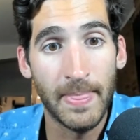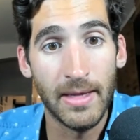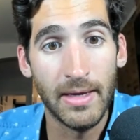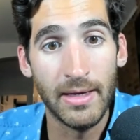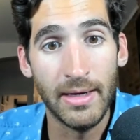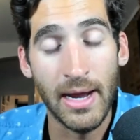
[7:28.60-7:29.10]

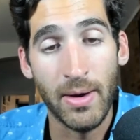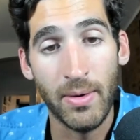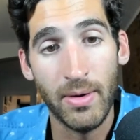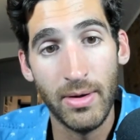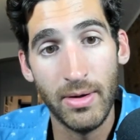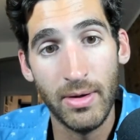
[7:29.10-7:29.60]
Now,
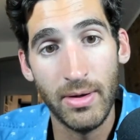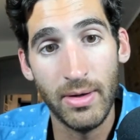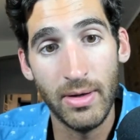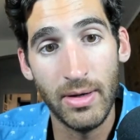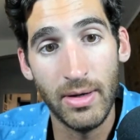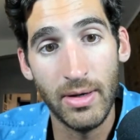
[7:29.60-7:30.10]

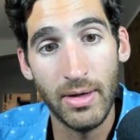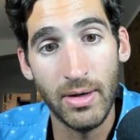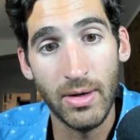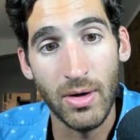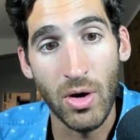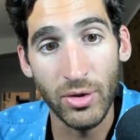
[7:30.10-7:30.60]

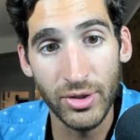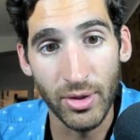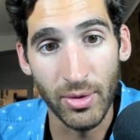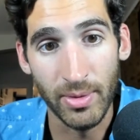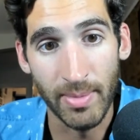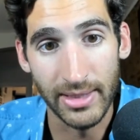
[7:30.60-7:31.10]

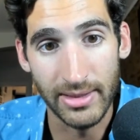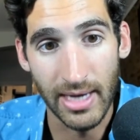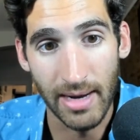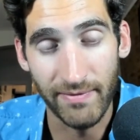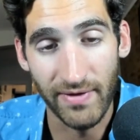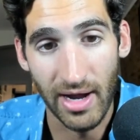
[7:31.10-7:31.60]
also in my
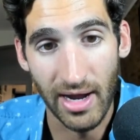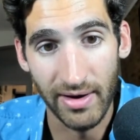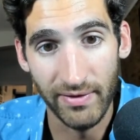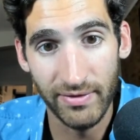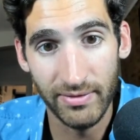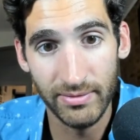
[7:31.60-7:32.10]
top
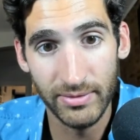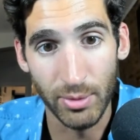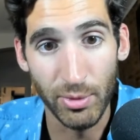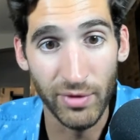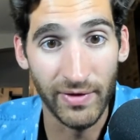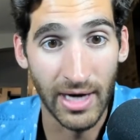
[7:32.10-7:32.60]
five, so
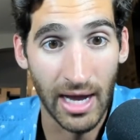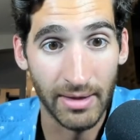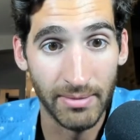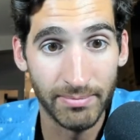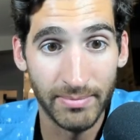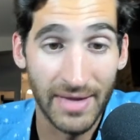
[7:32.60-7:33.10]
moving on.
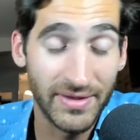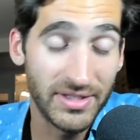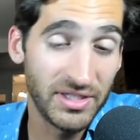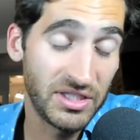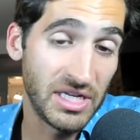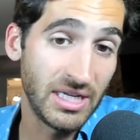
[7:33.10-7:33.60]
And this is
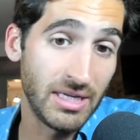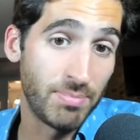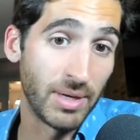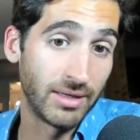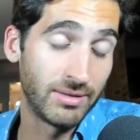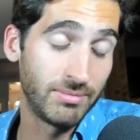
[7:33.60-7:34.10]
a sneaky
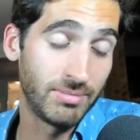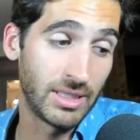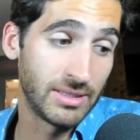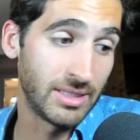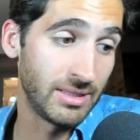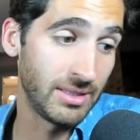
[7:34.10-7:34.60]
pick
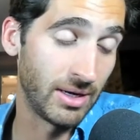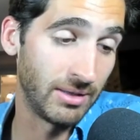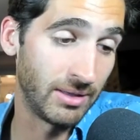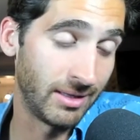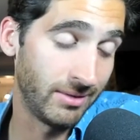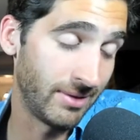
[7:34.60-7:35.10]
because, you know,
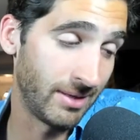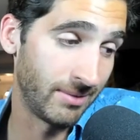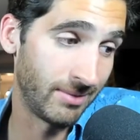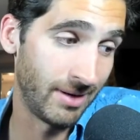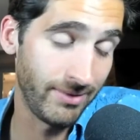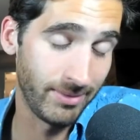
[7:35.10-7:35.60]
I look around.
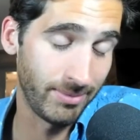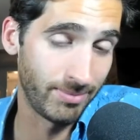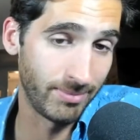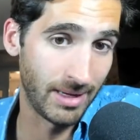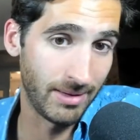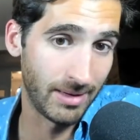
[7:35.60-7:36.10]
Not really,
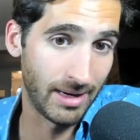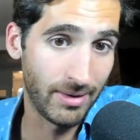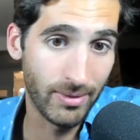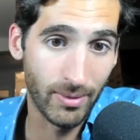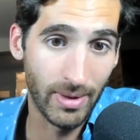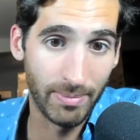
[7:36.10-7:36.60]
I don't
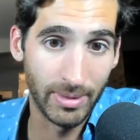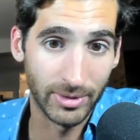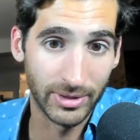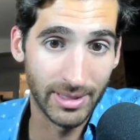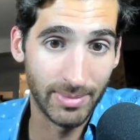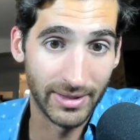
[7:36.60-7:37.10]
know why people are
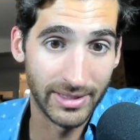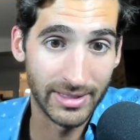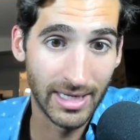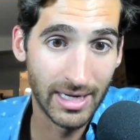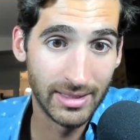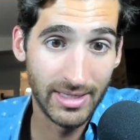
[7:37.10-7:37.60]
sleeping on this.
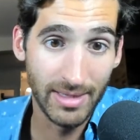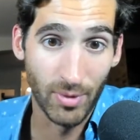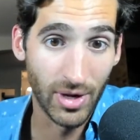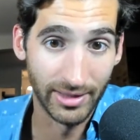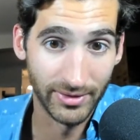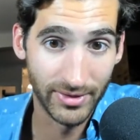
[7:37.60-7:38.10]
Tim
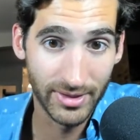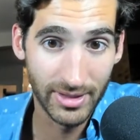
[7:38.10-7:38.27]
Wellens,